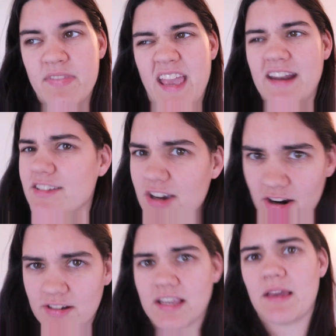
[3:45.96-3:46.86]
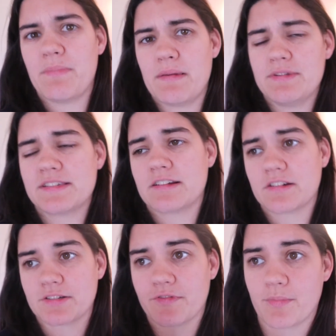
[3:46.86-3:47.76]
and it's hard to get
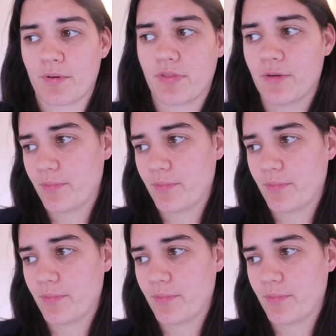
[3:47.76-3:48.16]
babysitters for both the